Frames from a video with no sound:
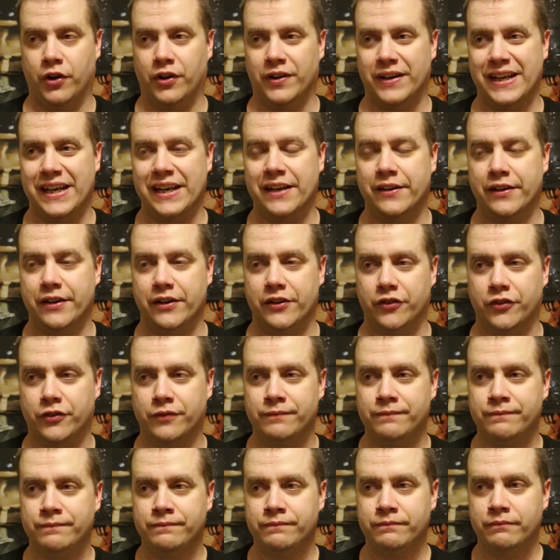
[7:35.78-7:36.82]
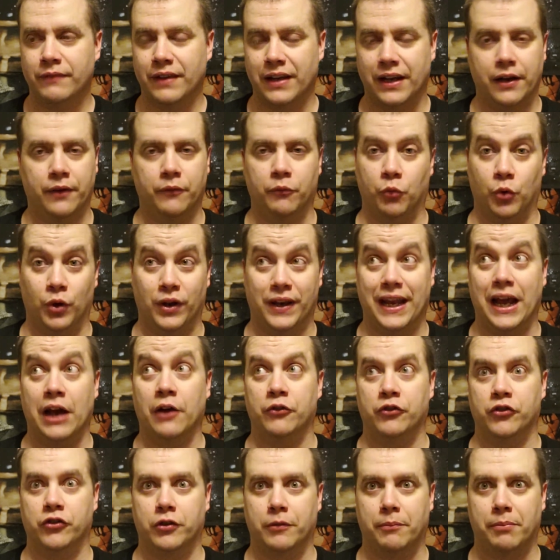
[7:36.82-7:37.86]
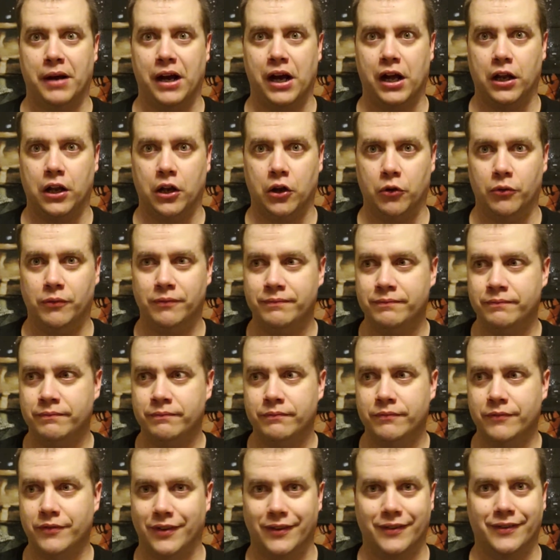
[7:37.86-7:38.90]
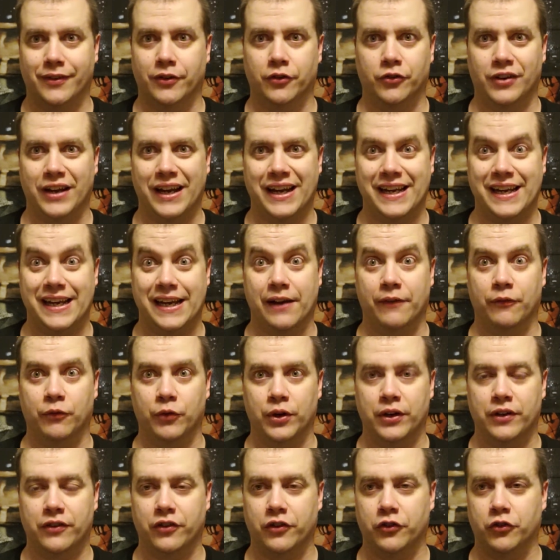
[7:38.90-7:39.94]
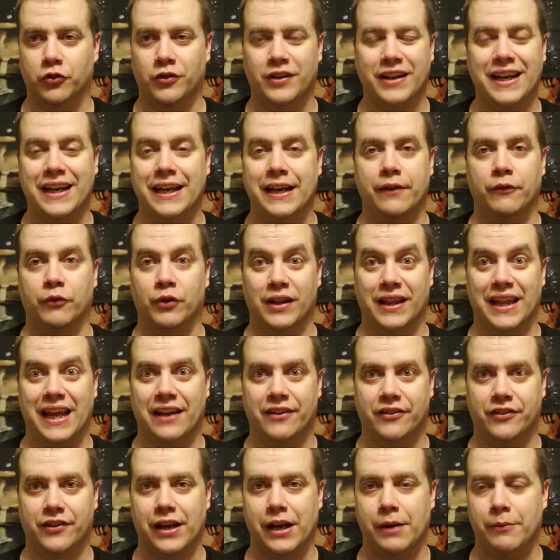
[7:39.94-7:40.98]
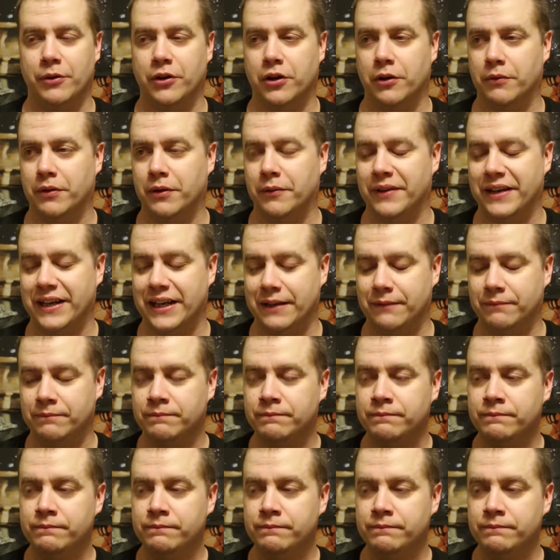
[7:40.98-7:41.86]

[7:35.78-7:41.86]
on the Indies, and well now just Apollo since they're taking every since they're taking every last name in WWE.